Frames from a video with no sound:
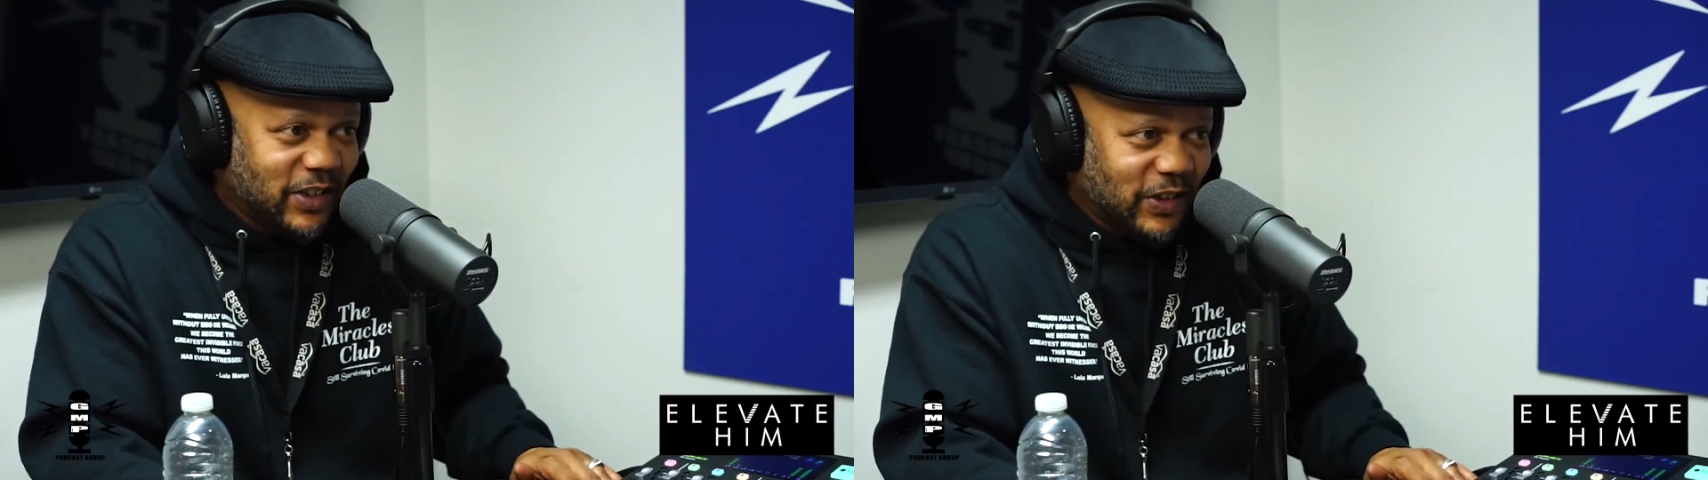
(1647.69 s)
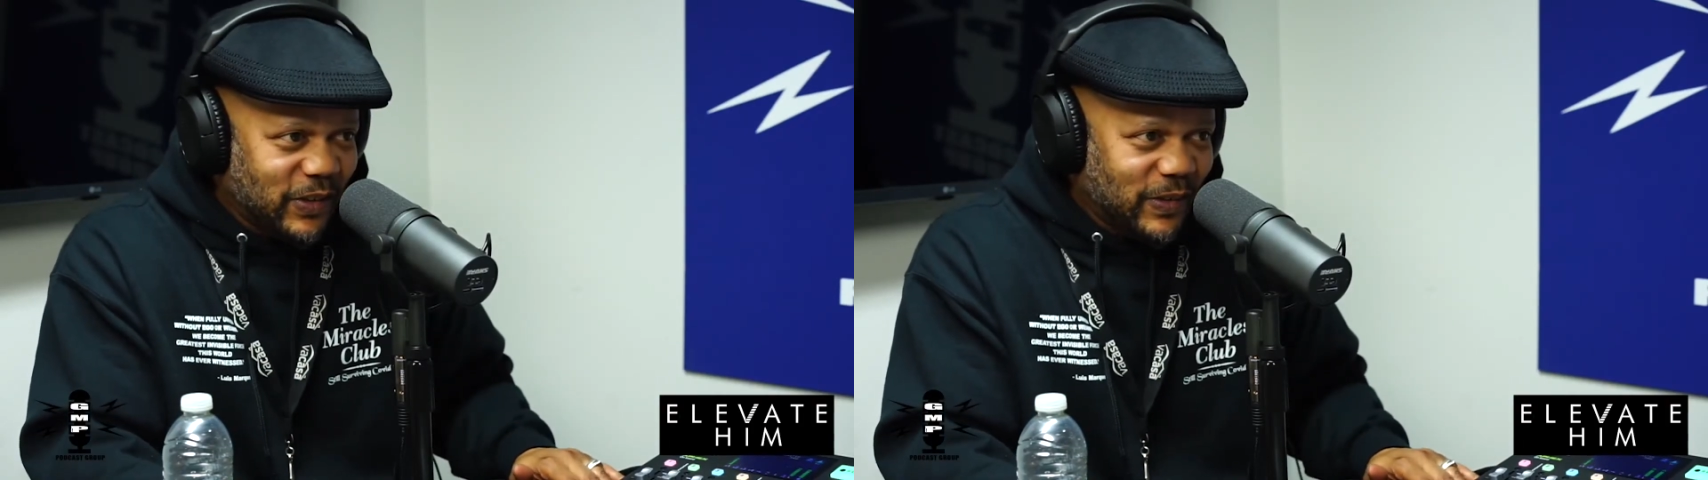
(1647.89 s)

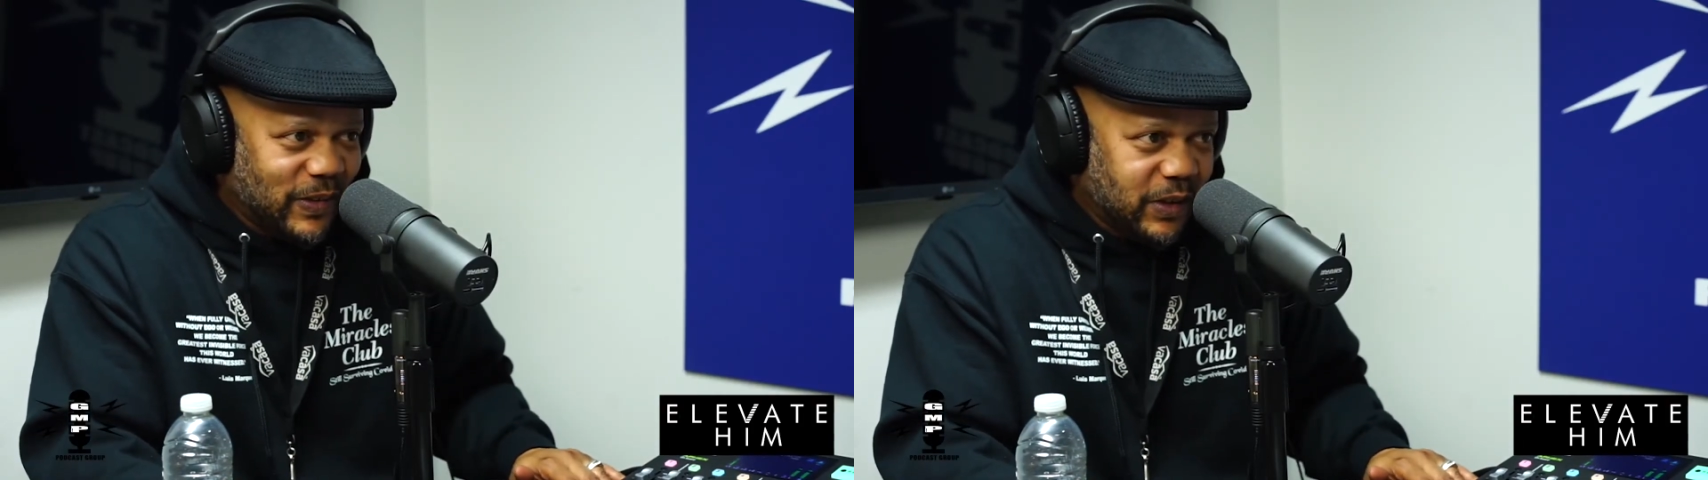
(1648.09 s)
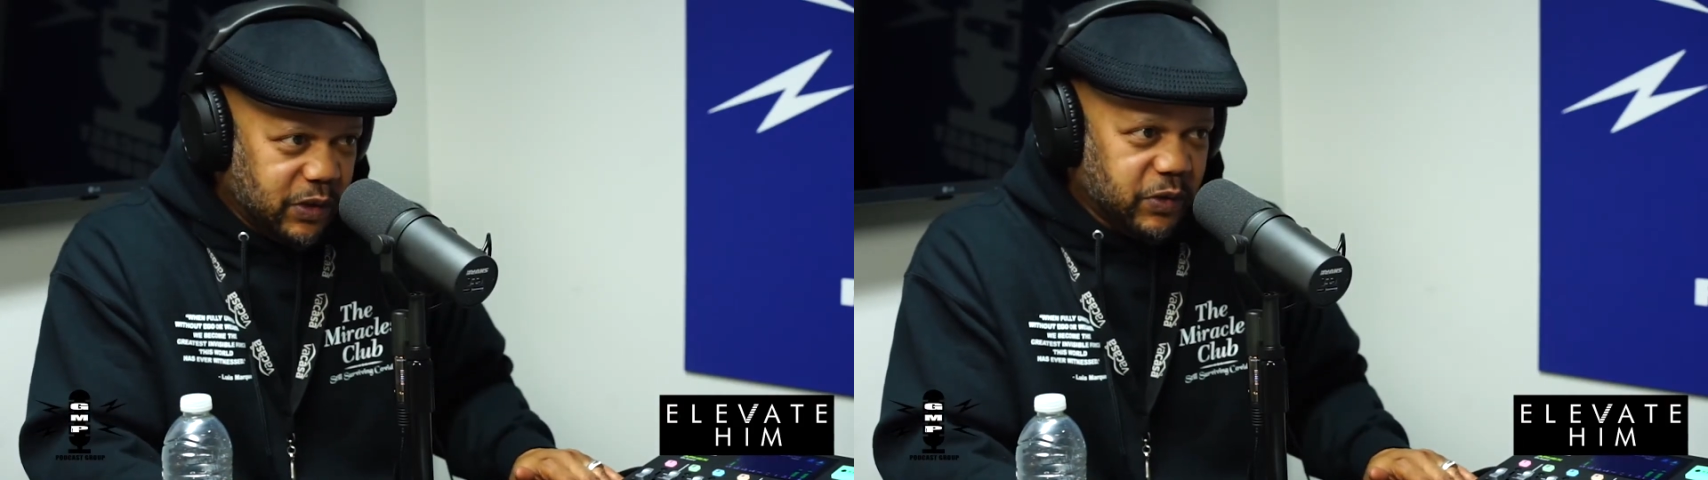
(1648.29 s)
to
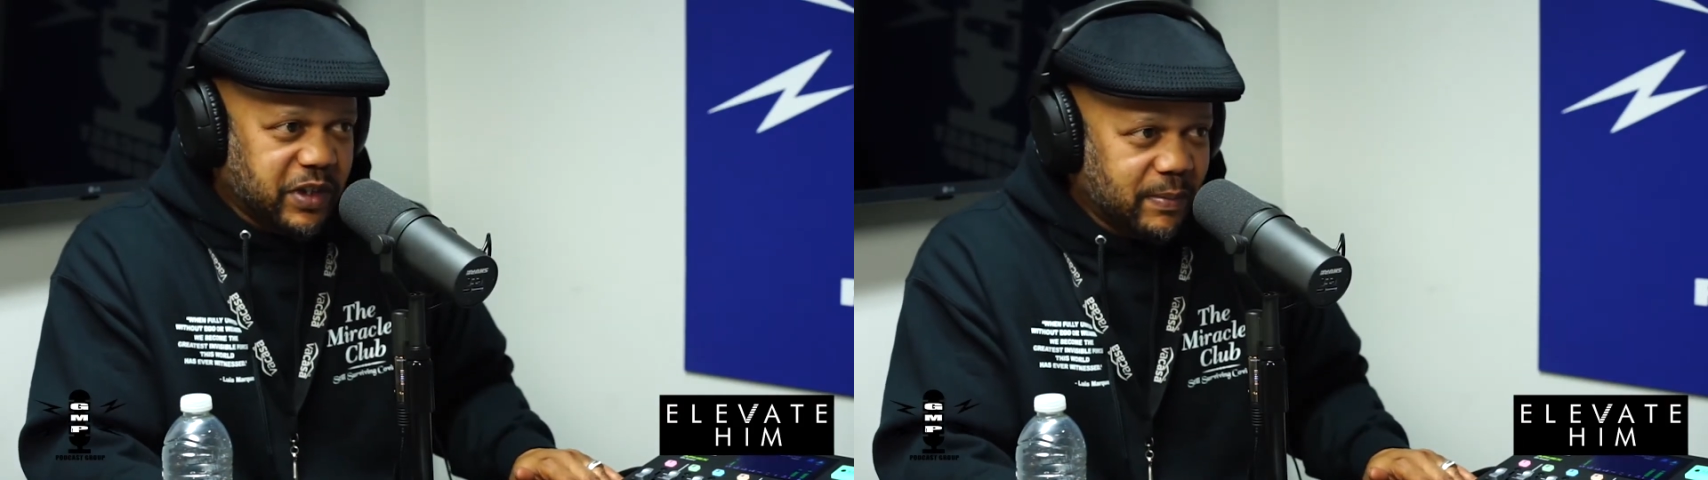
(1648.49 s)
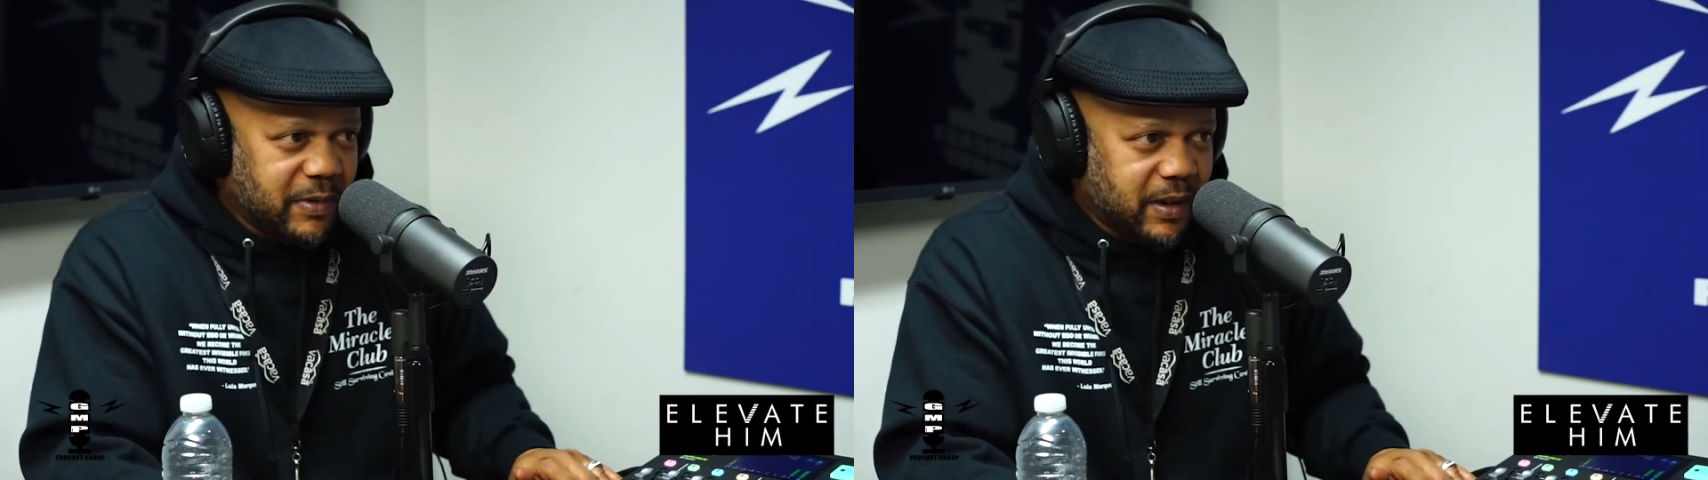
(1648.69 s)
do something.